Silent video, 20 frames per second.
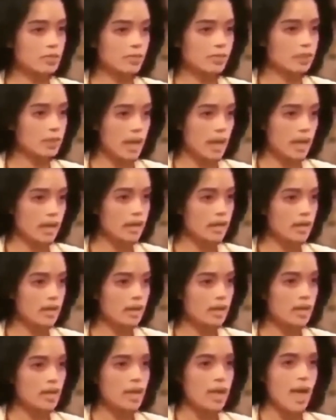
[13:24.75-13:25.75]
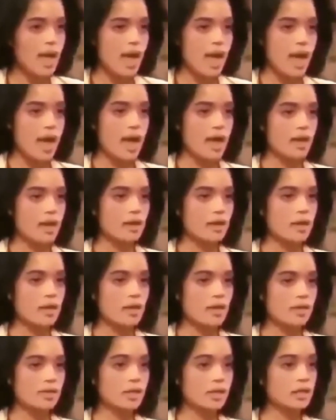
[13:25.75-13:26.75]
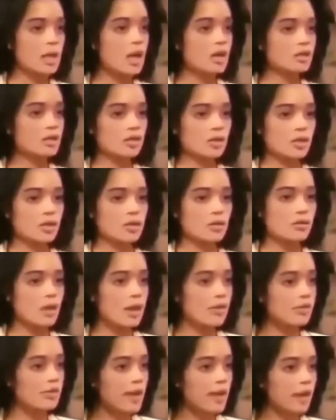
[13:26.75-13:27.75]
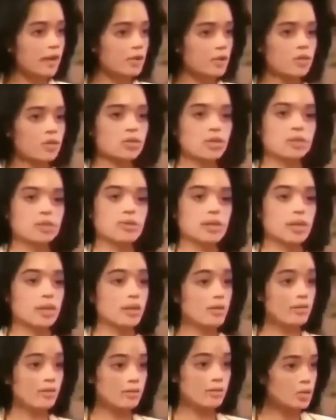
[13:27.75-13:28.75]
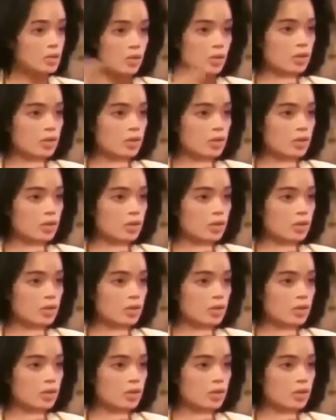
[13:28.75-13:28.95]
gave hints about the evils in Hollywood, but a lot of people never really noticed.